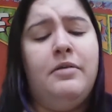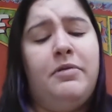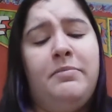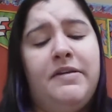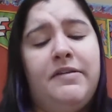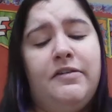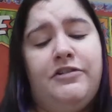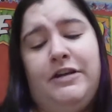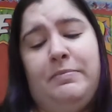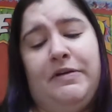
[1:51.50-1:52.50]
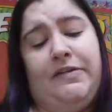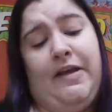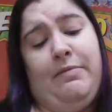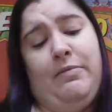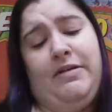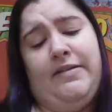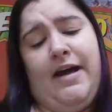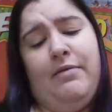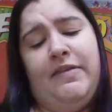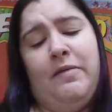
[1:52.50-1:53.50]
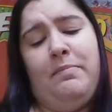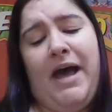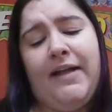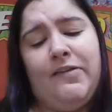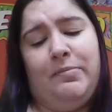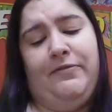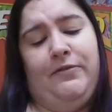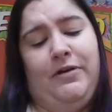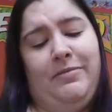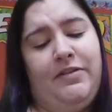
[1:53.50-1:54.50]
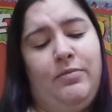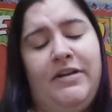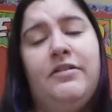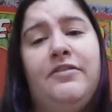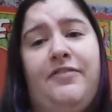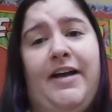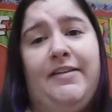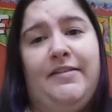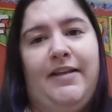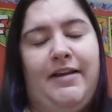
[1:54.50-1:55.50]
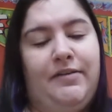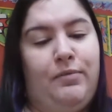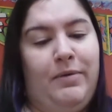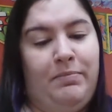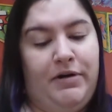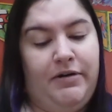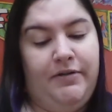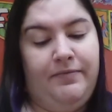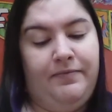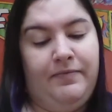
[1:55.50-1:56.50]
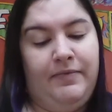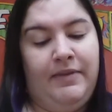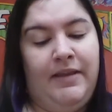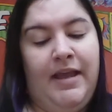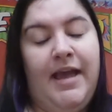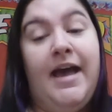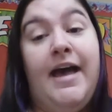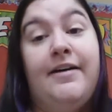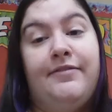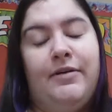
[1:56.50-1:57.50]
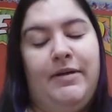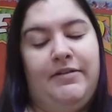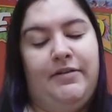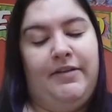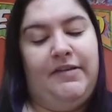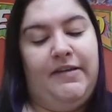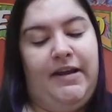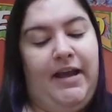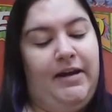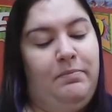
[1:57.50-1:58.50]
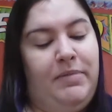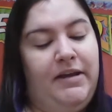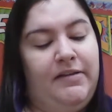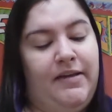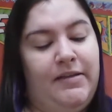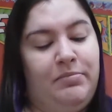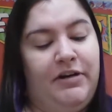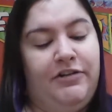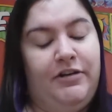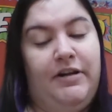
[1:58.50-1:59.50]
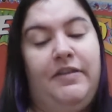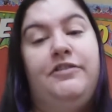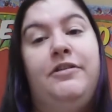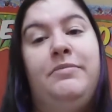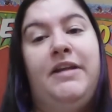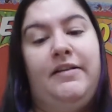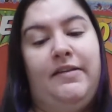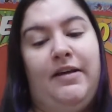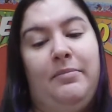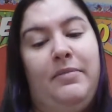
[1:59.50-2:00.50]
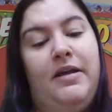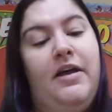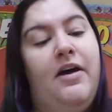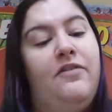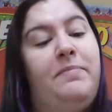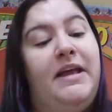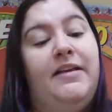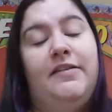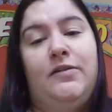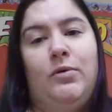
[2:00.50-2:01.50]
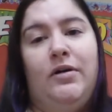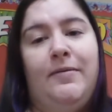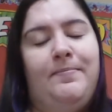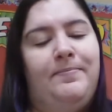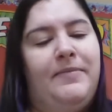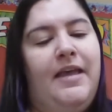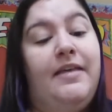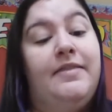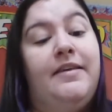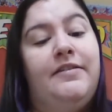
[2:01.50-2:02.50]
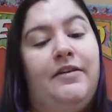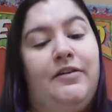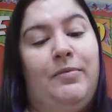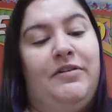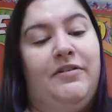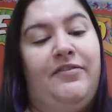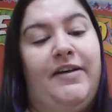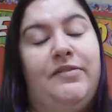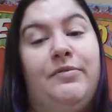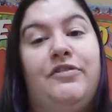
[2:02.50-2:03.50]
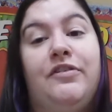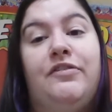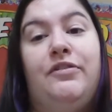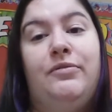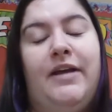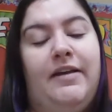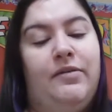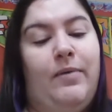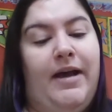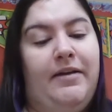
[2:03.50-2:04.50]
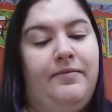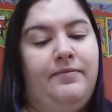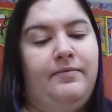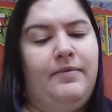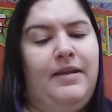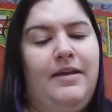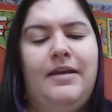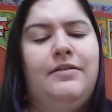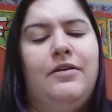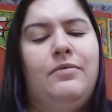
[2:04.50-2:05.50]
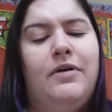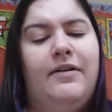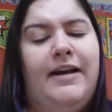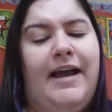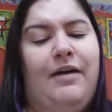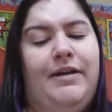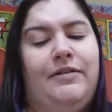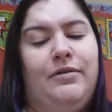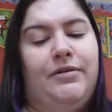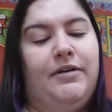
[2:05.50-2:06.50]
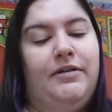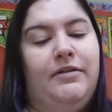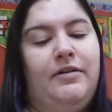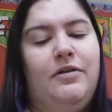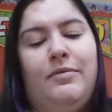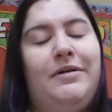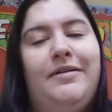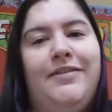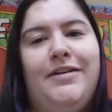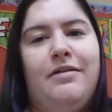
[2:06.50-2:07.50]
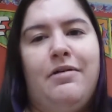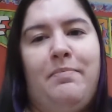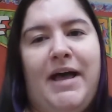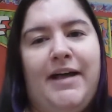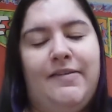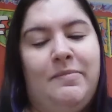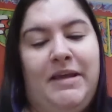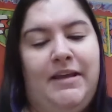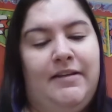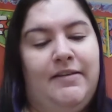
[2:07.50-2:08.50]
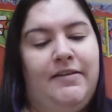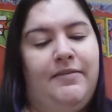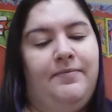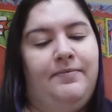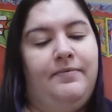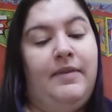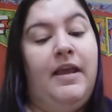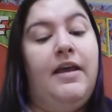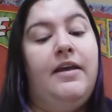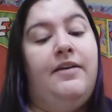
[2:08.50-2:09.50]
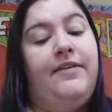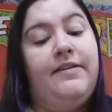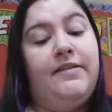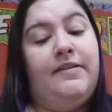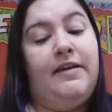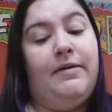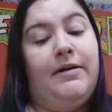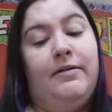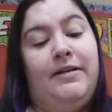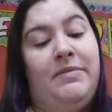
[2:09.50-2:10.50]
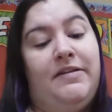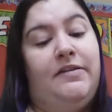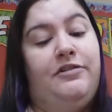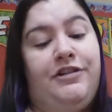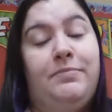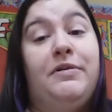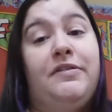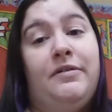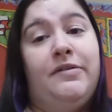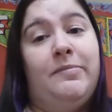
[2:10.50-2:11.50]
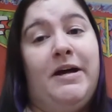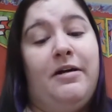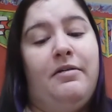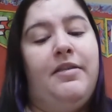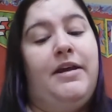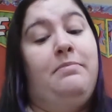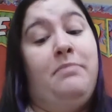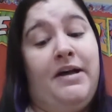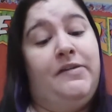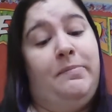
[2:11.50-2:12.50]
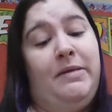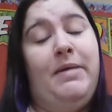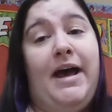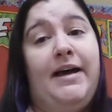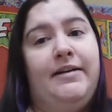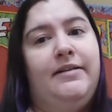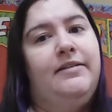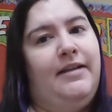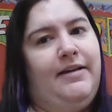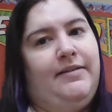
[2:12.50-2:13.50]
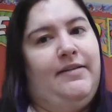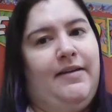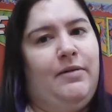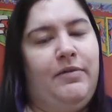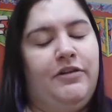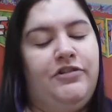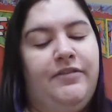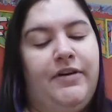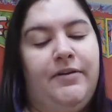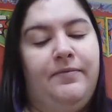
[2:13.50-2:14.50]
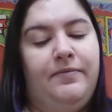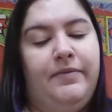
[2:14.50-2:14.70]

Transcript: But Mrs. Jeepers said we would die when the bats performed at the Winterfest, Liza whimpered. Every winter, the city had a big celebration in the gymnasium of Bailey School. This Winterfest was just 2 days away. Don't worry, Howie told her. We don't even know what bats means. If it's a secret only Mrs. Jeepers knows about, then it must be bad, Liza said with a shiver.